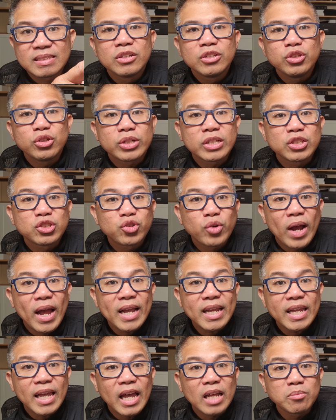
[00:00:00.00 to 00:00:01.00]
You can
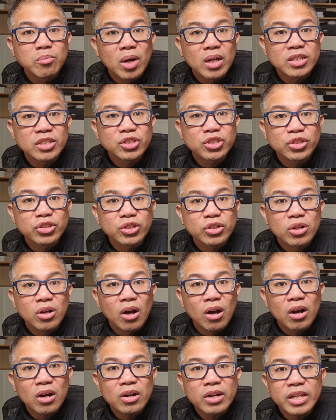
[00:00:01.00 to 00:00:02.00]
track and monitor your
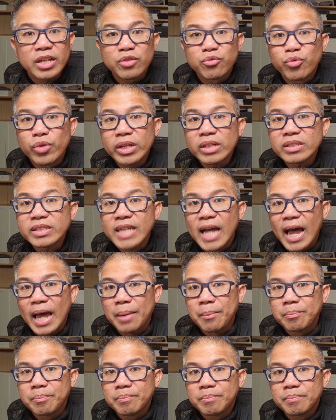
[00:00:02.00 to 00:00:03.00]
car in real
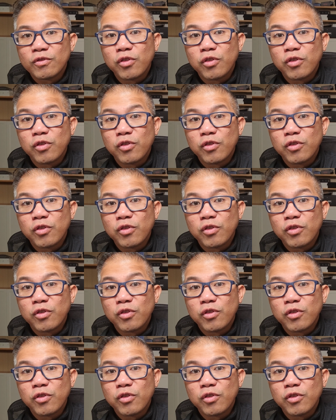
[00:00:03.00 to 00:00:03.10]
time